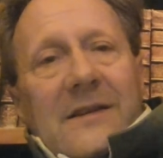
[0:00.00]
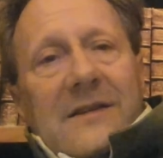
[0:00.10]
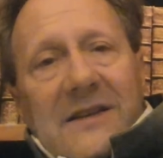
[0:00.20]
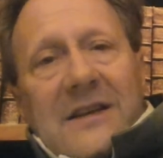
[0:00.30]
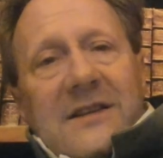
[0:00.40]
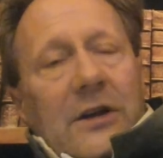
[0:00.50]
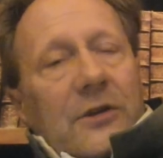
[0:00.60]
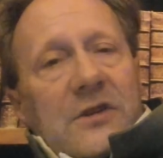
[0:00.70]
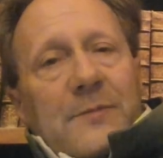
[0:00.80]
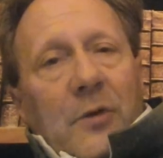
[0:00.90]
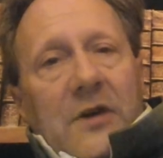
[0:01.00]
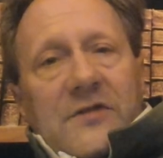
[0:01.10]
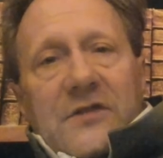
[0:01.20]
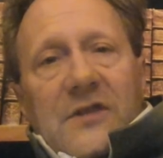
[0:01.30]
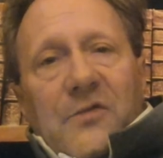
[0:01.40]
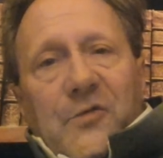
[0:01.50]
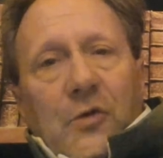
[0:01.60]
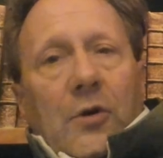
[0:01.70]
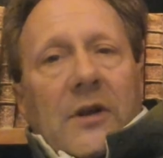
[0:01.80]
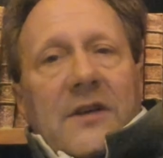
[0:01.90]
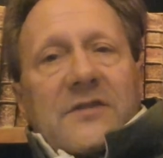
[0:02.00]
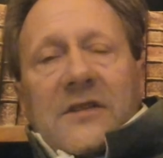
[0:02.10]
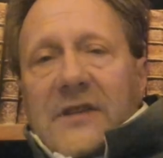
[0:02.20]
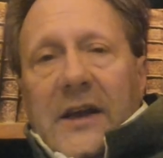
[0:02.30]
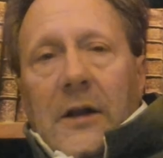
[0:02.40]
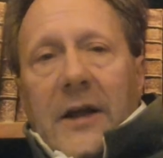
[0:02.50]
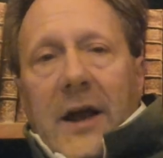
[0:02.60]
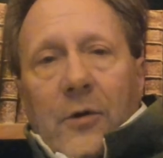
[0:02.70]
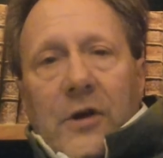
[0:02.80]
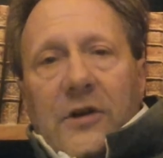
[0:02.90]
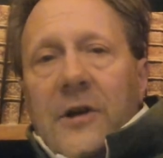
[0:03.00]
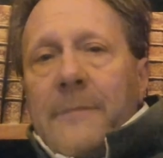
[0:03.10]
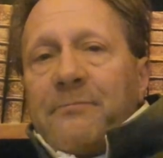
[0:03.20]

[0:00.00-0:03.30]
detail this process in full, as does Gail Heriot,